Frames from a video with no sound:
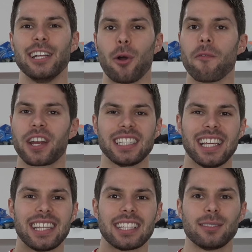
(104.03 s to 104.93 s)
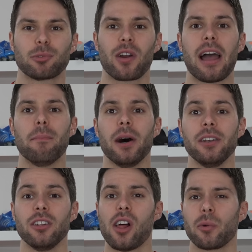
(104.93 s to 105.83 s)
don't forget to hit that subscribe
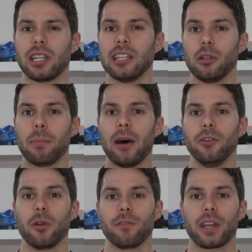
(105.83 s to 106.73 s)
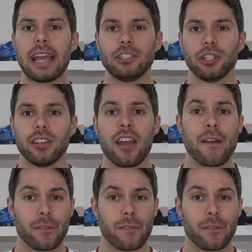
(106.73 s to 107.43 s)
button along with the little bell notification